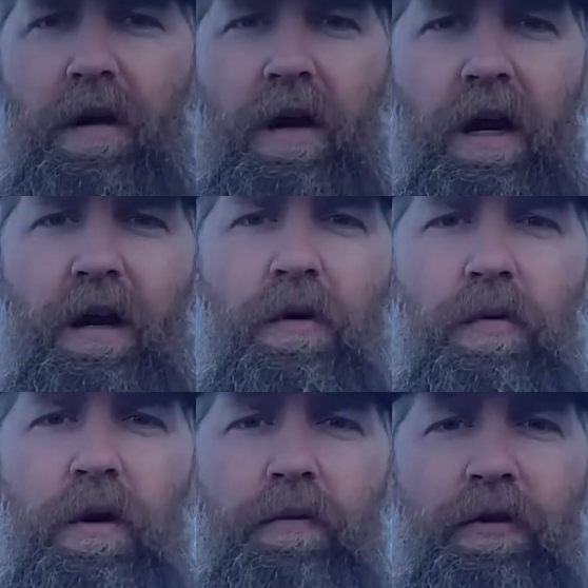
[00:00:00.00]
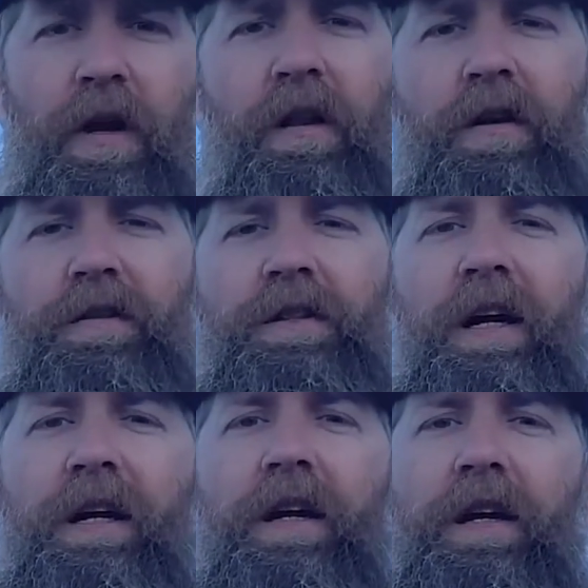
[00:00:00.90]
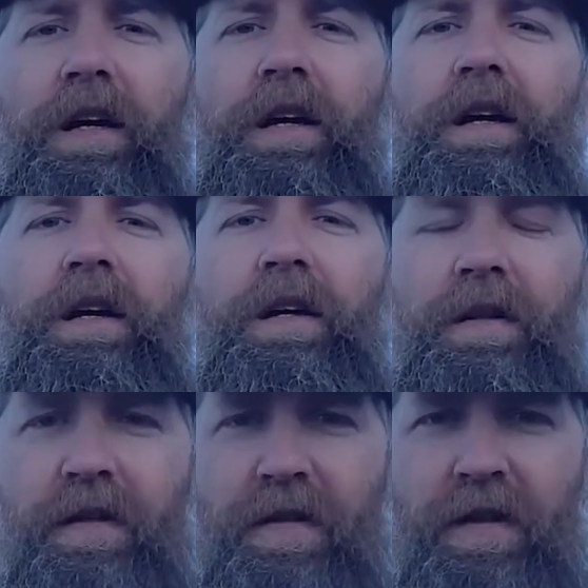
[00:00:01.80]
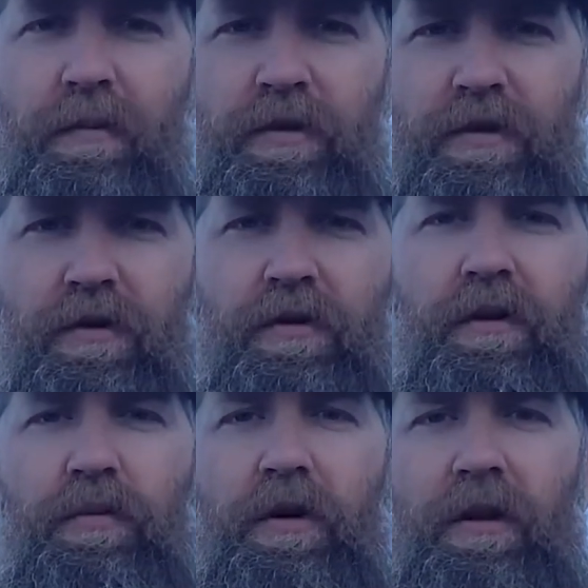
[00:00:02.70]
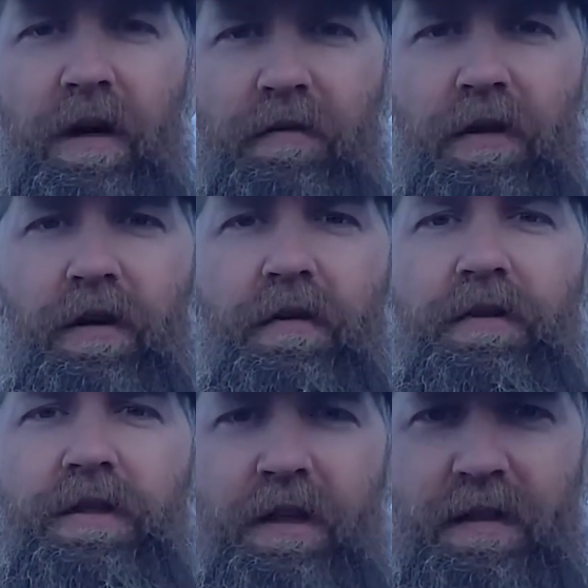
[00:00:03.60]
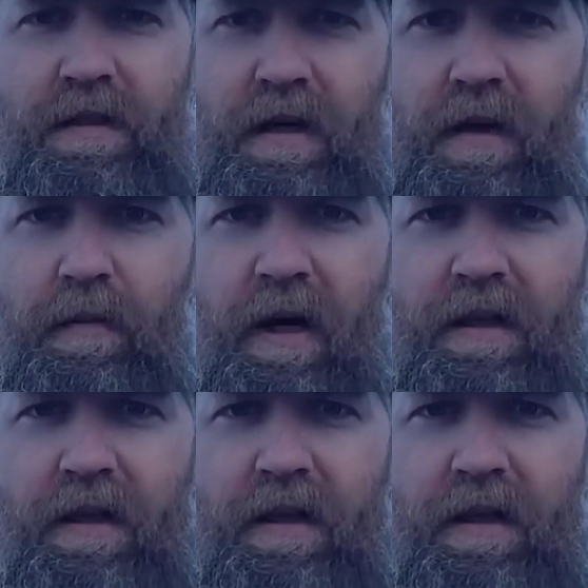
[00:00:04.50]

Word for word: Hi, welcome to Ride Alongside. This is episode number 11 of the 60 Second Bike